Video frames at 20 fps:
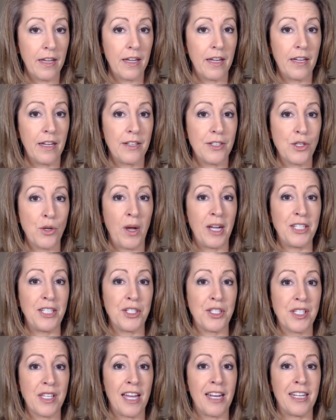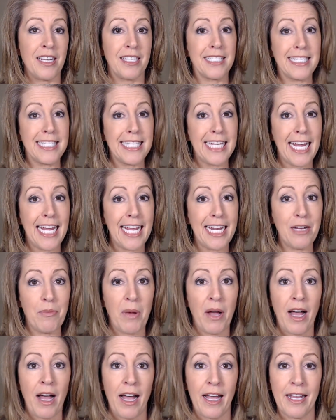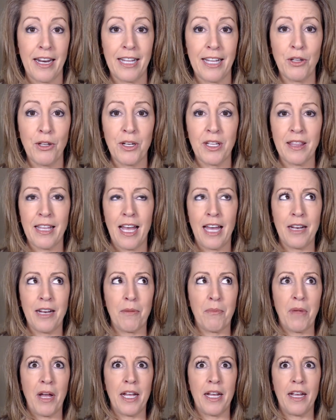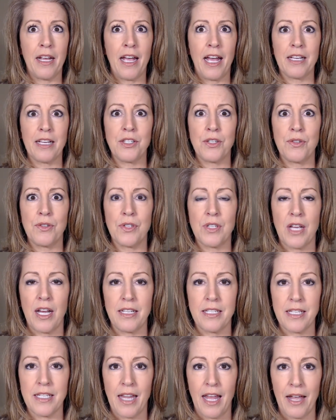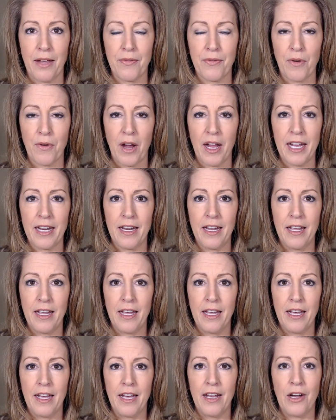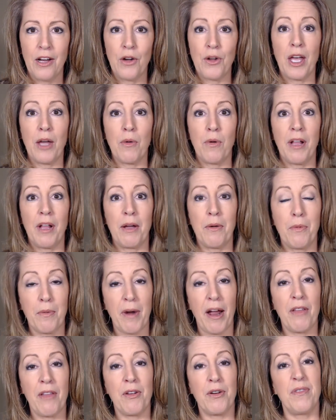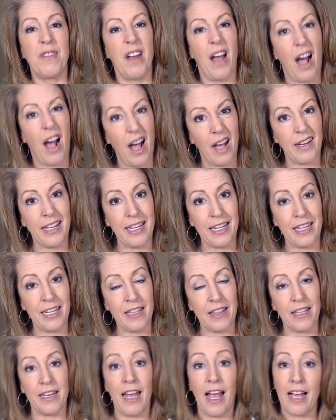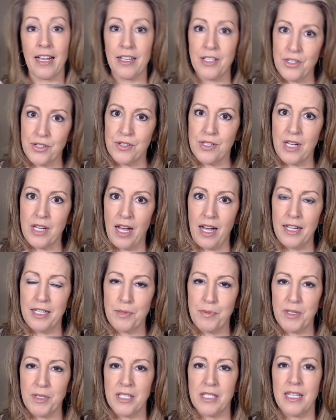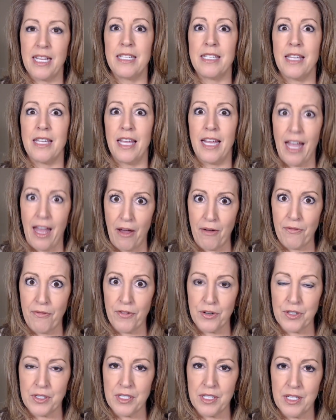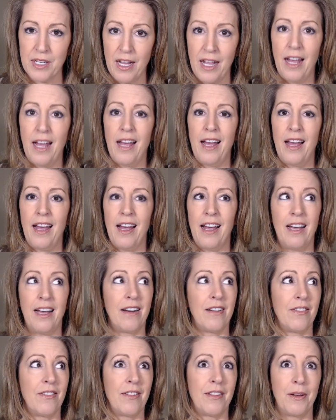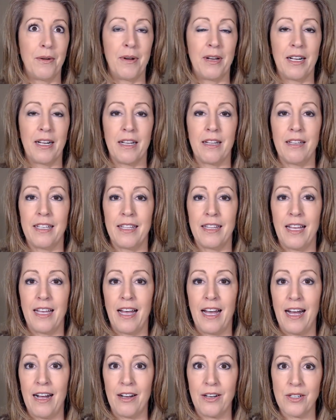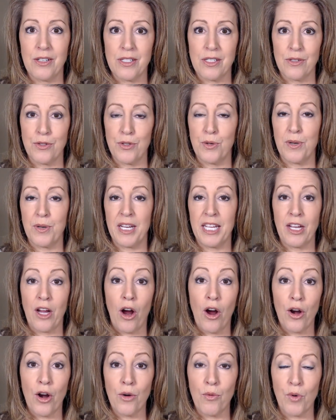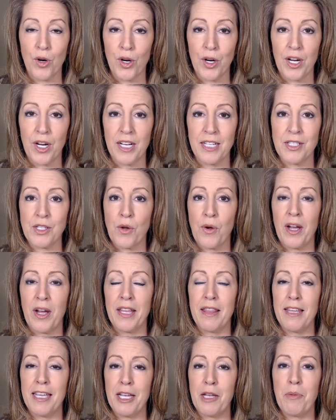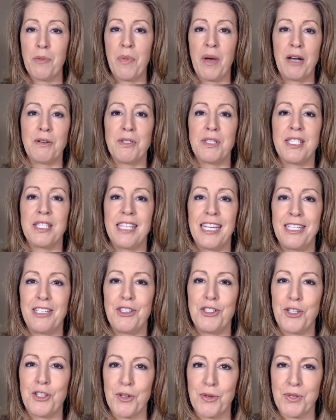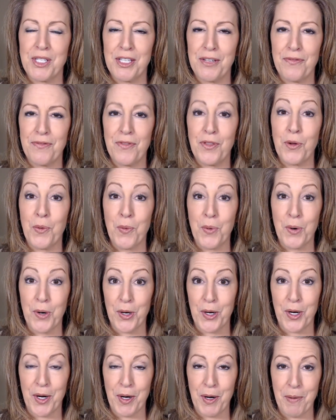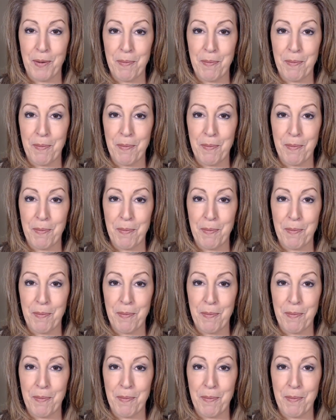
So I just kind of skated by. And I look at that in my exercise life, right? Okay, well, I would rather not eat than exercise because that's like effort. I don't really want to clean the house or do any yard work. And so I think about St. Joseph the Worker